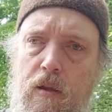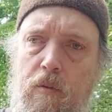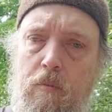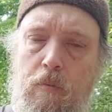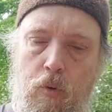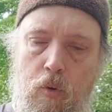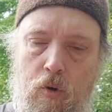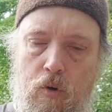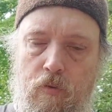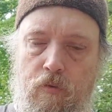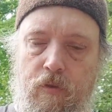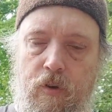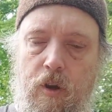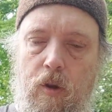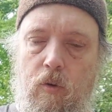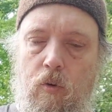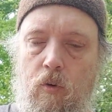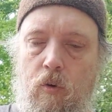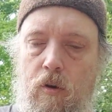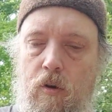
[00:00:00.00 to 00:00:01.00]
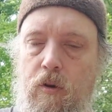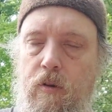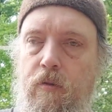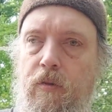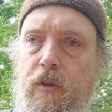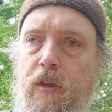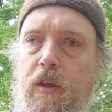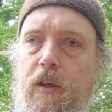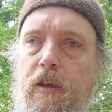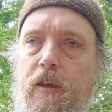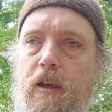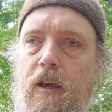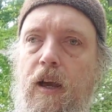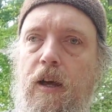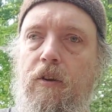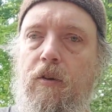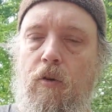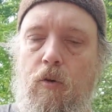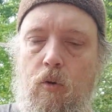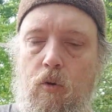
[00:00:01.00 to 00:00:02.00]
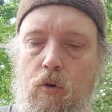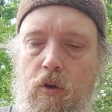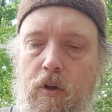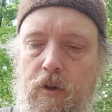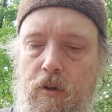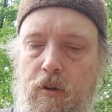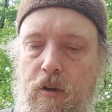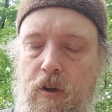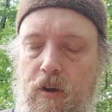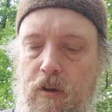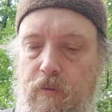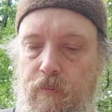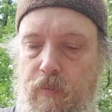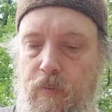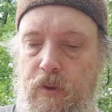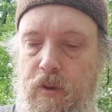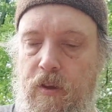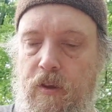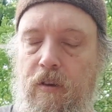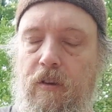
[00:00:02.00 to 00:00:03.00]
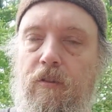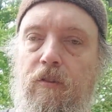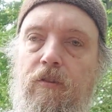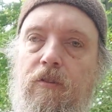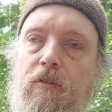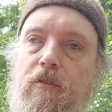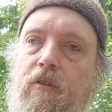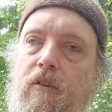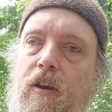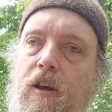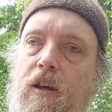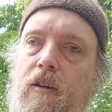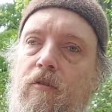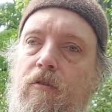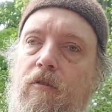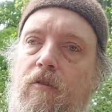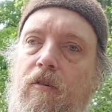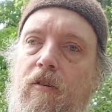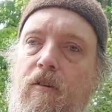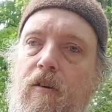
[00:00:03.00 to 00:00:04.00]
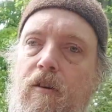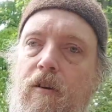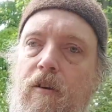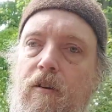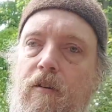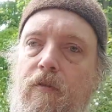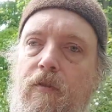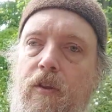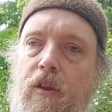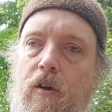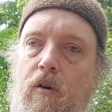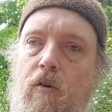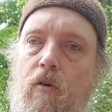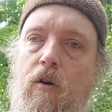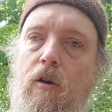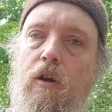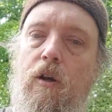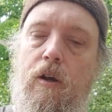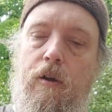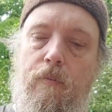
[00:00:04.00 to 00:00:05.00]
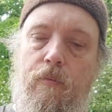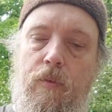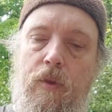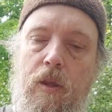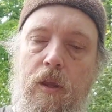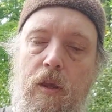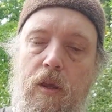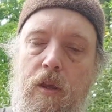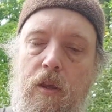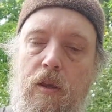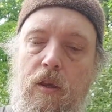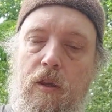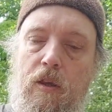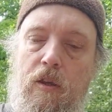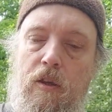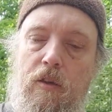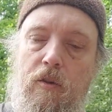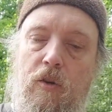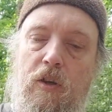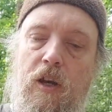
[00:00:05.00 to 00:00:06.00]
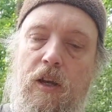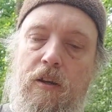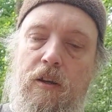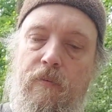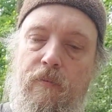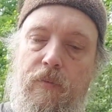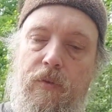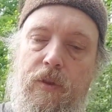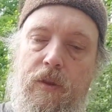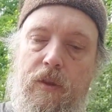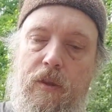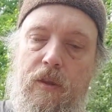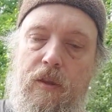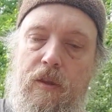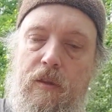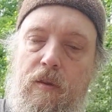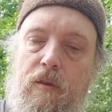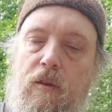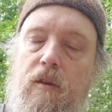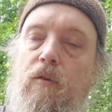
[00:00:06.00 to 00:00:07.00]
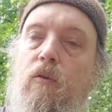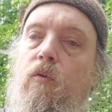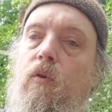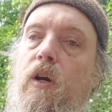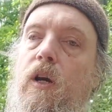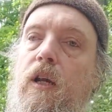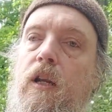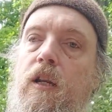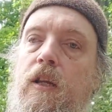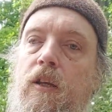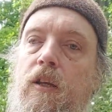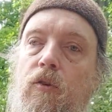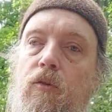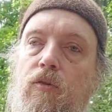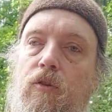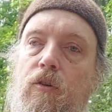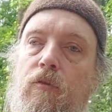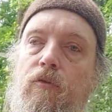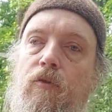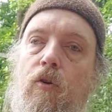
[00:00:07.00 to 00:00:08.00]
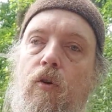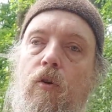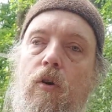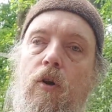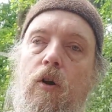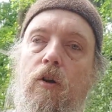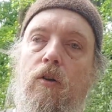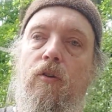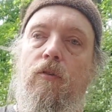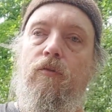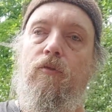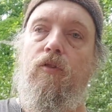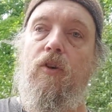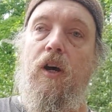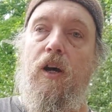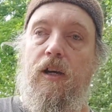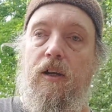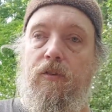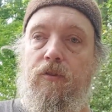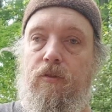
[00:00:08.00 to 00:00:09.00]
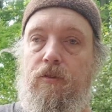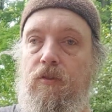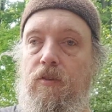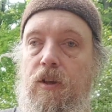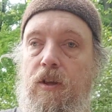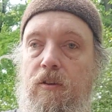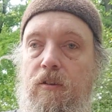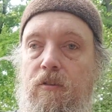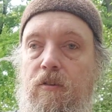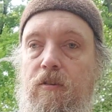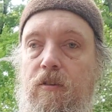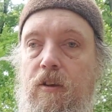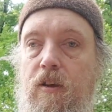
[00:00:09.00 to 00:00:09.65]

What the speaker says: poor fellow got a hole in his head. Now you can really use it for a lot of tasks, and